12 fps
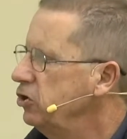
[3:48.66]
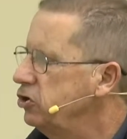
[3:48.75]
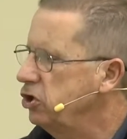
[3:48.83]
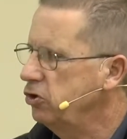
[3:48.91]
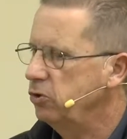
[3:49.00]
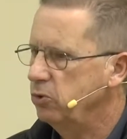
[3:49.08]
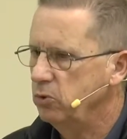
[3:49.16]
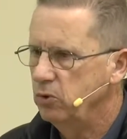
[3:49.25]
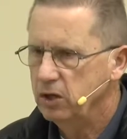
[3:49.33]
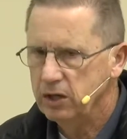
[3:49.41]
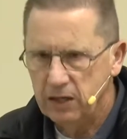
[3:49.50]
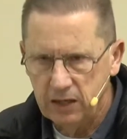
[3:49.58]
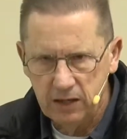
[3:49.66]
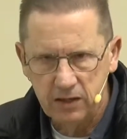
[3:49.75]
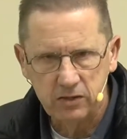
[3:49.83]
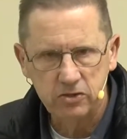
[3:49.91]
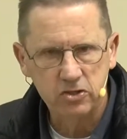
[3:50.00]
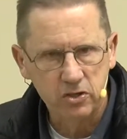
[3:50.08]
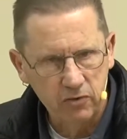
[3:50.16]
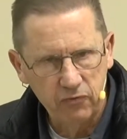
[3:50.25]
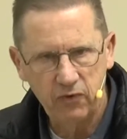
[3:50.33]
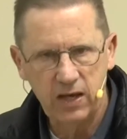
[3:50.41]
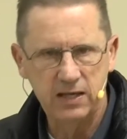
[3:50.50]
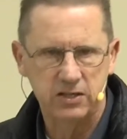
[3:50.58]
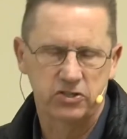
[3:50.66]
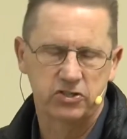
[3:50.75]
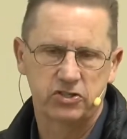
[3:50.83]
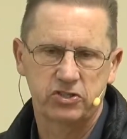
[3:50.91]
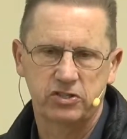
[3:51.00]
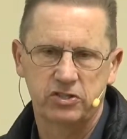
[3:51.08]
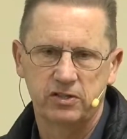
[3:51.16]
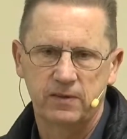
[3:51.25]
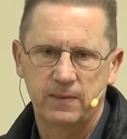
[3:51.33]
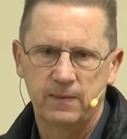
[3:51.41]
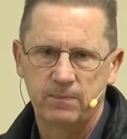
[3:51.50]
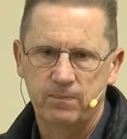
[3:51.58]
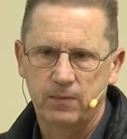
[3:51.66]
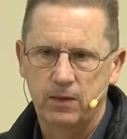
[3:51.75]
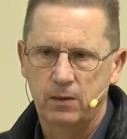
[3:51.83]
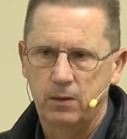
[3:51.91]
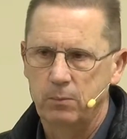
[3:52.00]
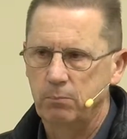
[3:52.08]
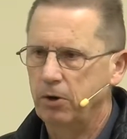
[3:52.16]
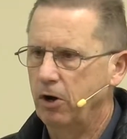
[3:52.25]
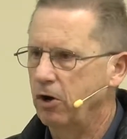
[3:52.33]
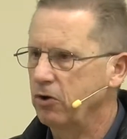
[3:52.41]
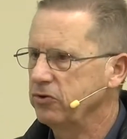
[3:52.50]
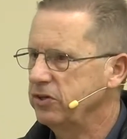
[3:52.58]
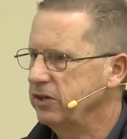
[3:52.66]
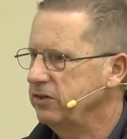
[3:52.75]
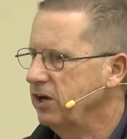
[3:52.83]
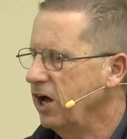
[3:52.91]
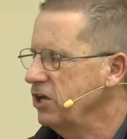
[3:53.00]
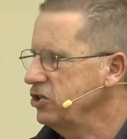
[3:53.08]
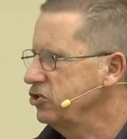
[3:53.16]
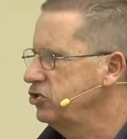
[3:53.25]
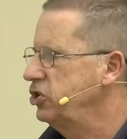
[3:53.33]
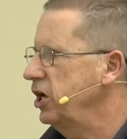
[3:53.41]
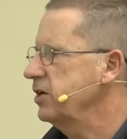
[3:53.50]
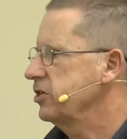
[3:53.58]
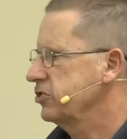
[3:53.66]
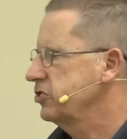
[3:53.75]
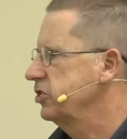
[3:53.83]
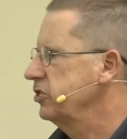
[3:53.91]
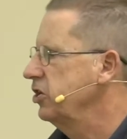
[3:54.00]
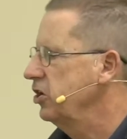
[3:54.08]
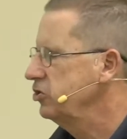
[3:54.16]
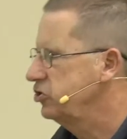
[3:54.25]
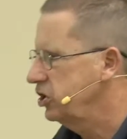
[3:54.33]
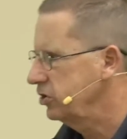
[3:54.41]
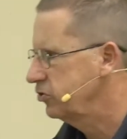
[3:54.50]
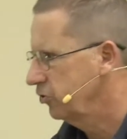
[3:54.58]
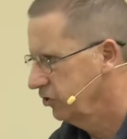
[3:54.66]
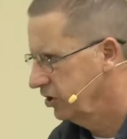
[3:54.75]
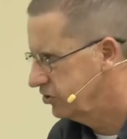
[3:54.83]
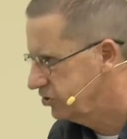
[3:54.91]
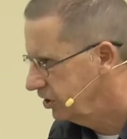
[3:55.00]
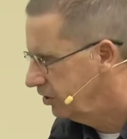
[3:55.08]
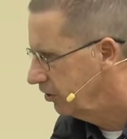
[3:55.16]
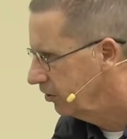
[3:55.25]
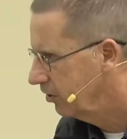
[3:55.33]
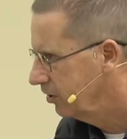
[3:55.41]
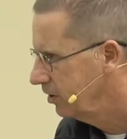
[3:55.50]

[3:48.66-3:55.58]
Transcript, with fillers: to his face. Paul did not jettison gentleness here.